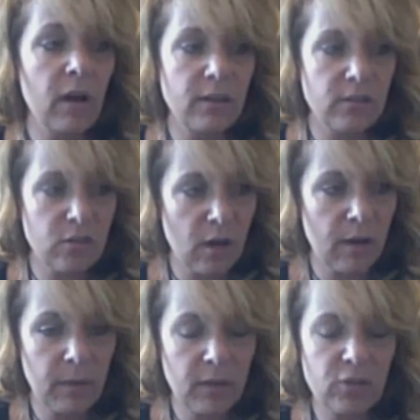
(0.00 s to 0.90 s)
I just try
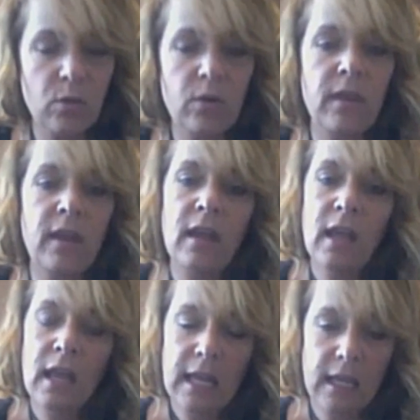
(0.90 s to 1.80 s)
to make sure that
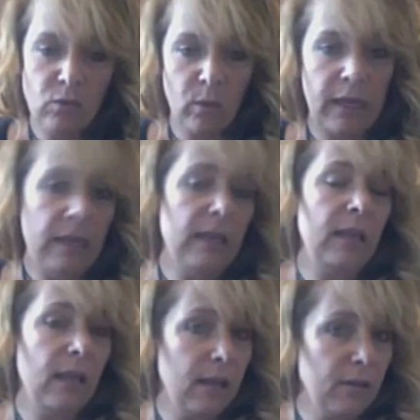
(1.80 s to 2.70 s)
it's
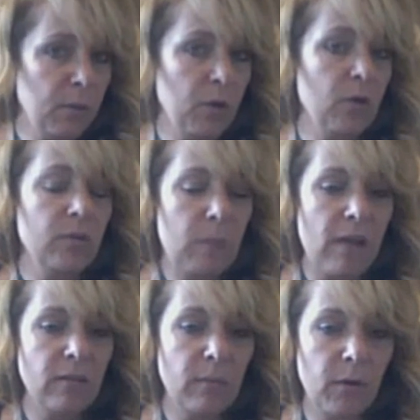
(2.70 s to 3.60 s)
organic and as pure as
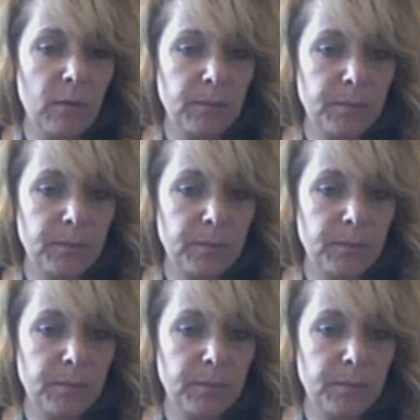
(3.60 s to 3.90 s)
possible.